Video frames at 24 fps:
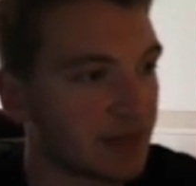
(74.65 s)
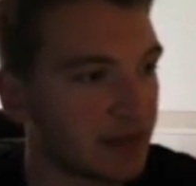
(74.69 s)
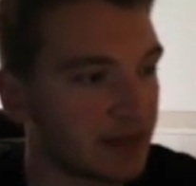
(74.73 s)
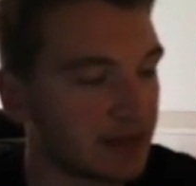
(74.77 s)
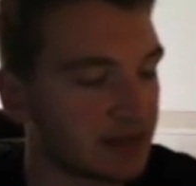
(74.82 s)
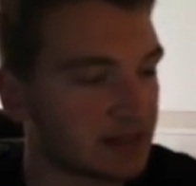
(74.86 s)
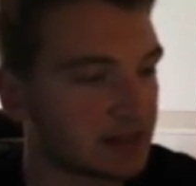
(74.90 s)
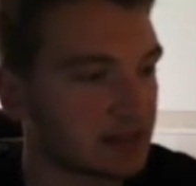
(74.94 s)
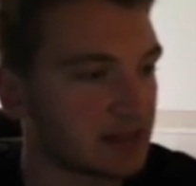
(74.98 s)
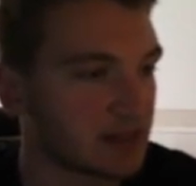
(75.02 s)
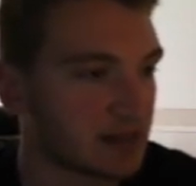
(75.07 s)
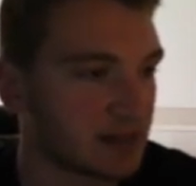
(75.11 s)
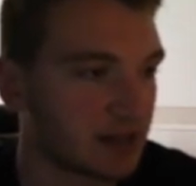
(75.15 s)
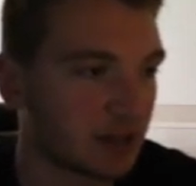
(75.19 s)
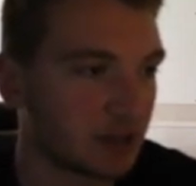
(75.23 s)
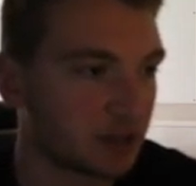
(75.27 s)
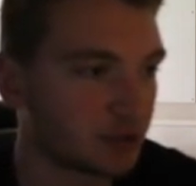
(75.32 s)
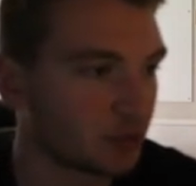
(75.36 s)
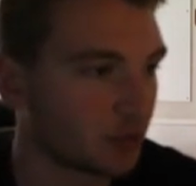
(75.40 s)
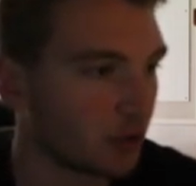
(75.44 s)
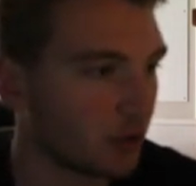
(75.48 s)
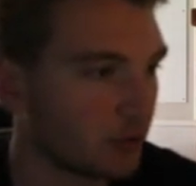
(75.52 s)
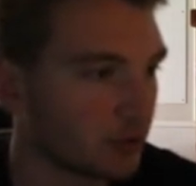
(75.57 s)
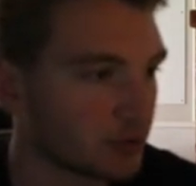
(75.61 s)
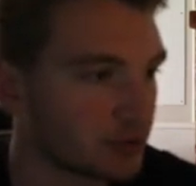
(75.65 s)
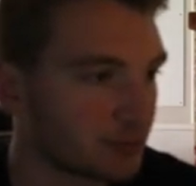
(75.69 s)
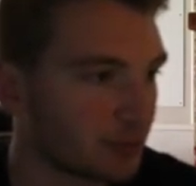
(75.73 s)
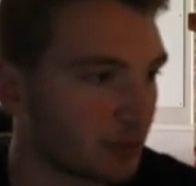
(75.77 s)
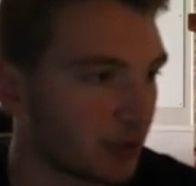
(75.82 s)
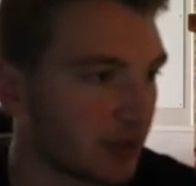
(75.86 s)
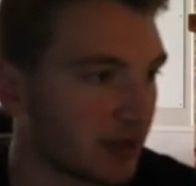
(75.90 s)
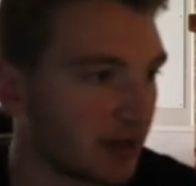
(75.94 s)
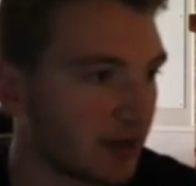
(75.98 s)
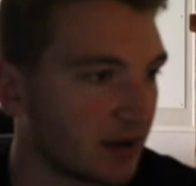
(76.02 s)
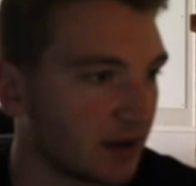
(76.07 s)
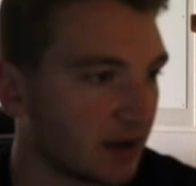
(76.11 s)
His control was
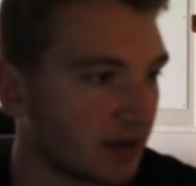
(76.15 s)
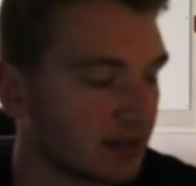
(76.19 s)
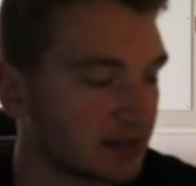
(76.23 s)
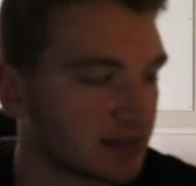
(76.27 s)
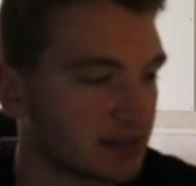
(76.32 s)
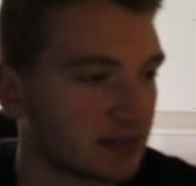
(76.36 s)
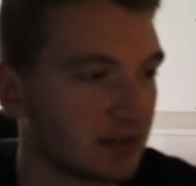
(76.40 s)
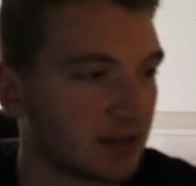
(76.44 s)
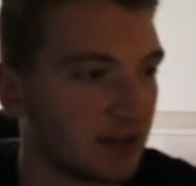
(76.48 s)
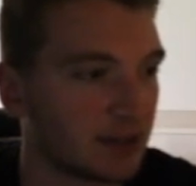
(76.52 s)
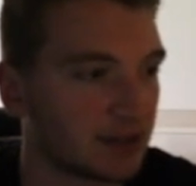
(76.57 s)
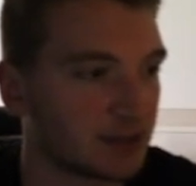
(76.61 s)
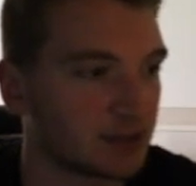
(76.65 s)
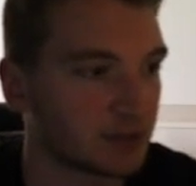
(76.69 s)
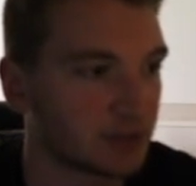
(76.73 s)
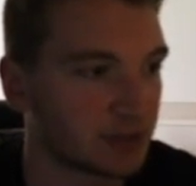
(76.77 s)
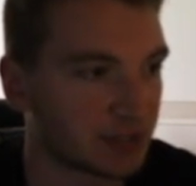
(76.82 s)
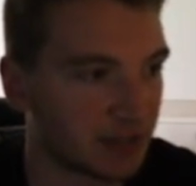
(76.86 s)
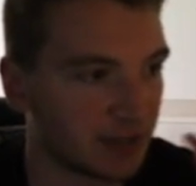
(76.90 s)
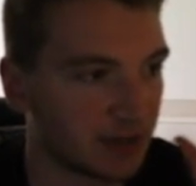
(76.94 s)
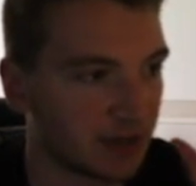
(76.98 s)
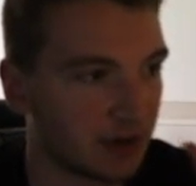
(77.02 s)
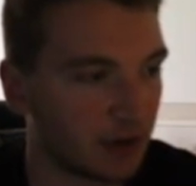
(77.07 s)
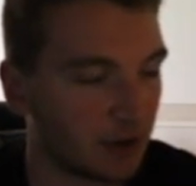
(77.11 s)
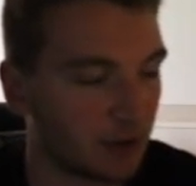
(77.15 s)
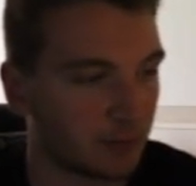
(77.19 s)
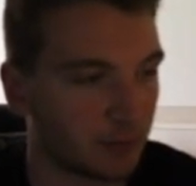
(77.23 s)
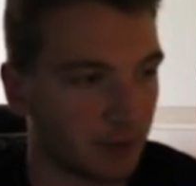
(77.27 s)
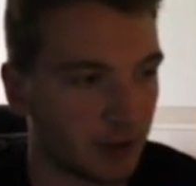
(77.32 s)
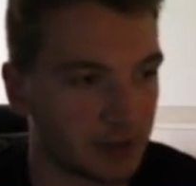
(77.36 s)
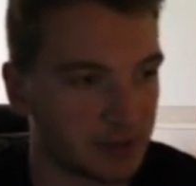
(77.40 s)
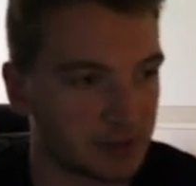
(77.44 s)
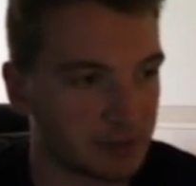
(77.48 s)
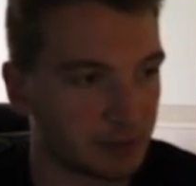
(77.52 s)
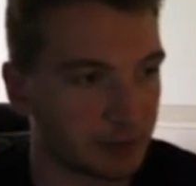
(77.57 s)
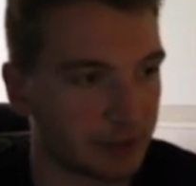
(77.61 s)
pretty good, his clutch was good, home
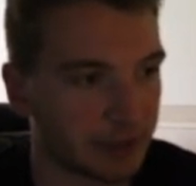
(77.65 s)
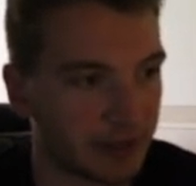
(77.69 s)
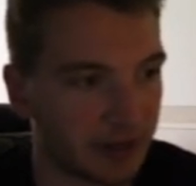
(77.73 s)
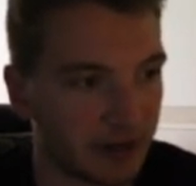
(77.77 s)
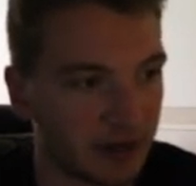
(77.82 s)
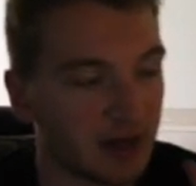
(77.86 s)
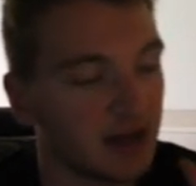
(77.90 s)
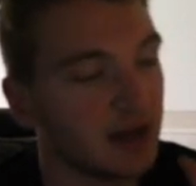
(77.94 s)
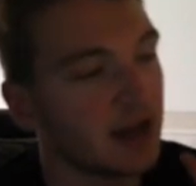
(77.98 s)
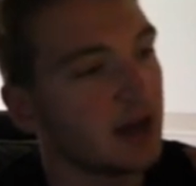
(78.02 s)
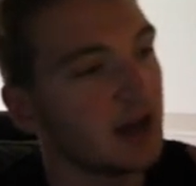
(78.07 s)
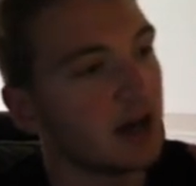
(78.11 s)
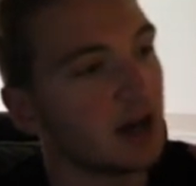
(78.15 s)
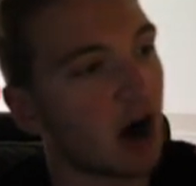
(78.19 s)
runs pretty good.